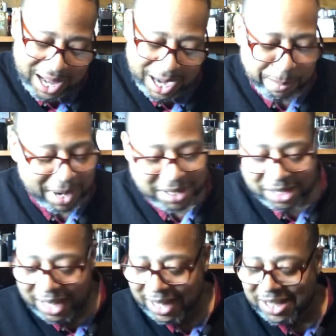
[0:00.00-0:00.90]
I'm not
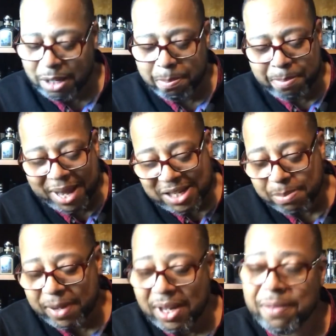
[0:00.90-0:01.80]
saying it's the best
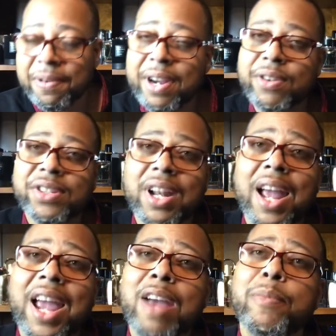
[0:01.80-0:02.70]
smelling fragrance that
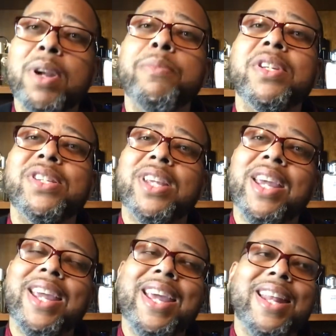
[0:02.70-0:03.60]
I have, but I'm just
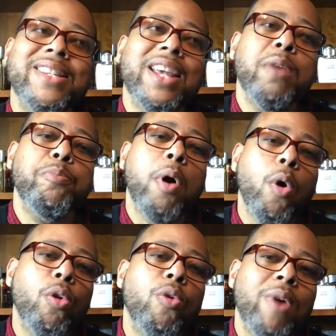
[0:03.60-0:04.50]
saying it is a
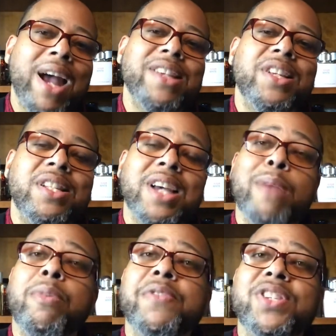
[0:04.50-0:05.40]
polarizing
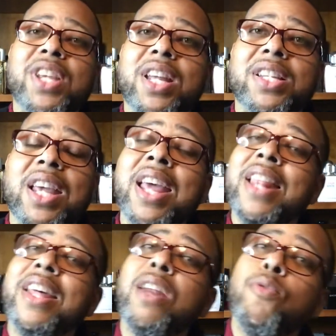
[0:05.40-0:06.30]
type of scent
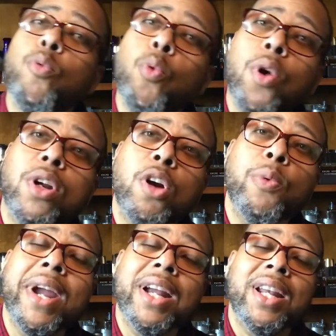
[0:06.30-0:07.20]
that if worn
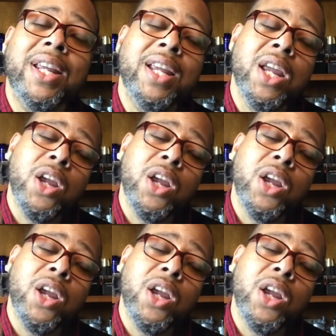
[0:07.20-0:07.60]
correctly,